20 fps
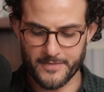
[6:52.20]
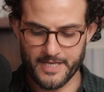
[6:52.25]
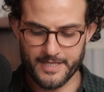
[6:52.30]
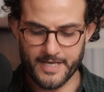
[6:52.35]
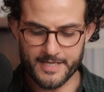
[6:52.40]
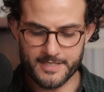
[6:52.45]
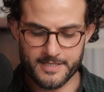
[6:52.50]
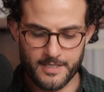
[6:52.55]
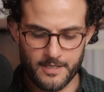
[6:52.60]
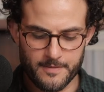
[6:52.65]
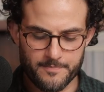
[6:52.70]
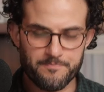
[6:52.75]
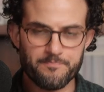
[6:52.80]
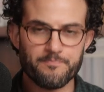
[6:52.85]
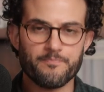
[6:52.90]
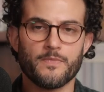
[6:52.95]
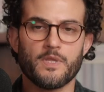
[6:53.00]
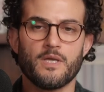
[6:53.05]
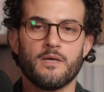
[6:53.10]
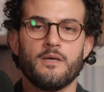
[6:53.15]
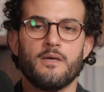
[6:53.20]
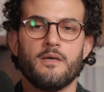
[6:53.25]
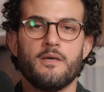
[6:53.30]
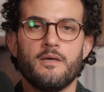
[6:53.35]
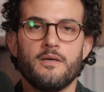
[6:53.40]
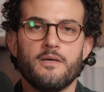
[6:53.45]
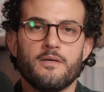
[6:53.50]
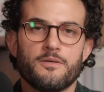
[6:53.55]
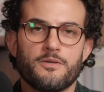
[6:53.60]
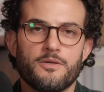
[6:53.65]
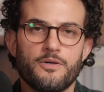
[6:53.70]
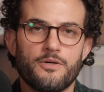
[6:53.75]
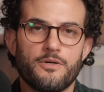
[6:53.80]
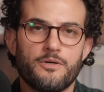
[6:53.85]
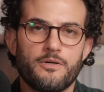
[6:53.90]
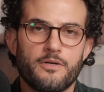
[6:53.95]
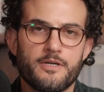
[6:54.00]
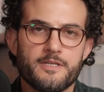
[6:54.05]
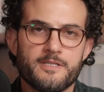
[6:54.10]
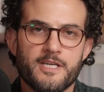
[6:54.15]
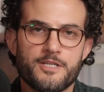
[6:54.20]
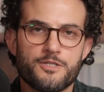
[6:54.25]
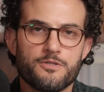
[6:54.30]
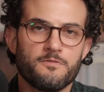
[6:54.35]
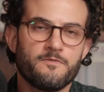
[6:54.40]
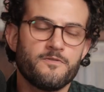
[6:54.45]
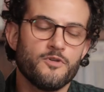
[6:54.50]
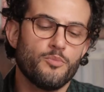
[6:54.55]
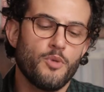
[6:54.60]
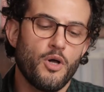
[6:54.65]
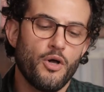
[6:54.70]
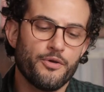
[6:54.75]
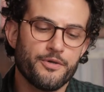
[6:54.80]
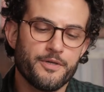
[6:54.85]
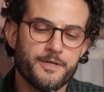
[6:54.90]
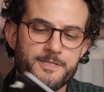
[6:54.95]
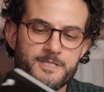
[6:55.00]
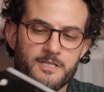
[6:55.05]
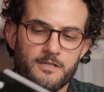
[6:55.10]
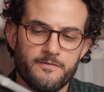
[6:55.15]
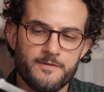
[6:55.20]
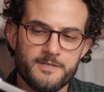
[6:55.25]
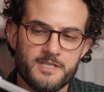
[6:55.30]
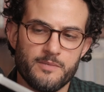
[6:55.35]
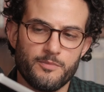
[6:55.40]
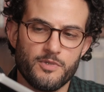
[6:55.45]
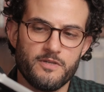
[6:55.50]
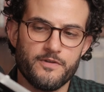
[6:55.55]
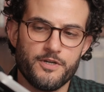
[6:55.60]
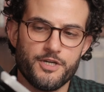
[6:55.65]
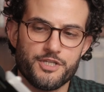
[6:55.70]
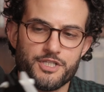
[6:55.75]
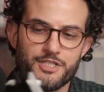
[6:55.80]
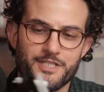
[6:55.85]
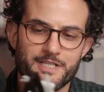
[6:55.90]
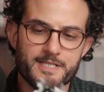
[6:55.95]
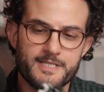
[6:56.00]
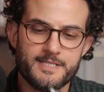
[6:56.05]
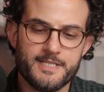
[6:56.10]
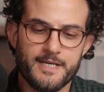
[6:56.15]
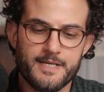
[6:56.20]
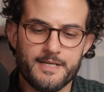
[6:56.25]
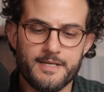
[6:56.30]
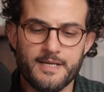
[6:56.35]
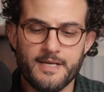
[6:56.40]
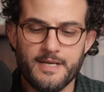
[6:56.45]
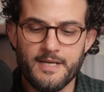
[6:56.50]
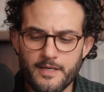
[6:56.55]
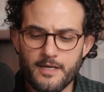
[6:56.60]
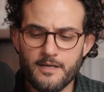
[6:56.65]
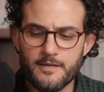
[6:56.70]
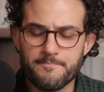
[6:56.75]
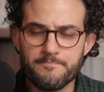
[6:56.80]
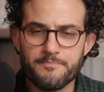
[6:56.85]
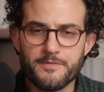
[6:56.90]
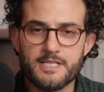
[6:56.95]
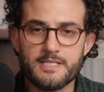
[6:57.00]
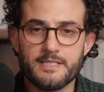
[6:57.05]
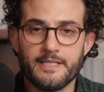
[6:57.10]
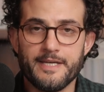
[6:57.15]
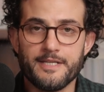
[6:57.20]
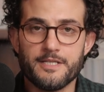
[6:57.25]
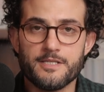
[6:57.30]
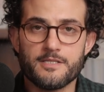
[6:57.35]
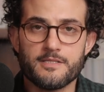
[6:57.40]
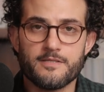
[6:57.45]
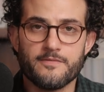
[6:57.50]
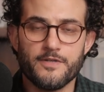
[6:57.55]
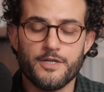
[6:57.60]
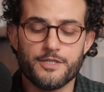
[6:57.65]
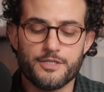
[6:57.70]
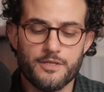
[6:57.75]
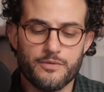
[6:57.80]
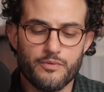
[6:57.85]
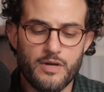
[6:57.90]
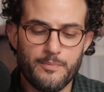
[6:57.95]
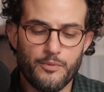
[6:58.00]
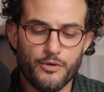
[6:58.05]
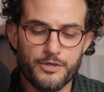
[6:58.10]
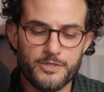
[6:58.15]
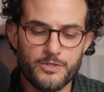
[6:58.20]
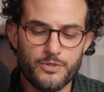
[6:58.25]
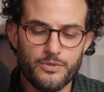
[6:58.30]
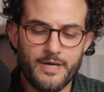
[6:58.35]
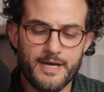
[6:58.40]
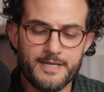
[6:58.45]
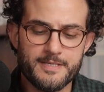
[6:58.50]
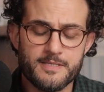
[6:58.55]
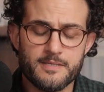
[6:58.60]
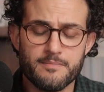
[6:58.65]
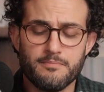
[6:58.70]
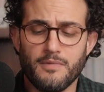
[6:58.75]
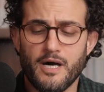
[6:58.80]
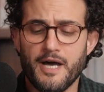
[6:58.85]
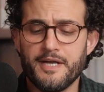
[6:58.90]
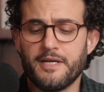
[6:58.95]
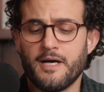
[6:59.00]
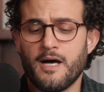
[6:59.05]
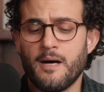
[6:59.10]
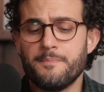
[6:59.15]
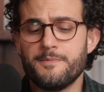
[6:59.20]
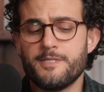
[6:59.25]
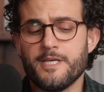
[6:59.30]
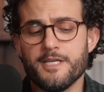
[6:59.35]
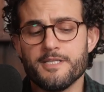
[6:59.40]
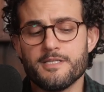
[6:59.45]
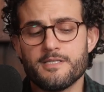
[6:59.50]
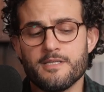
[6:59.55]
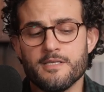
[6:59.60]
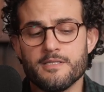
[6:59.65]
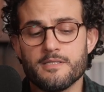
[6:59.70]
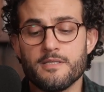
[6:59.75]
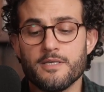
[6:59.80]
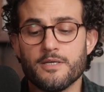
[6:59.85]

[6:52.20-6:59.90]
And that's it. Your essential film holder self-assembly version is done. Yeah, this latest version 3.2 has some minor updates since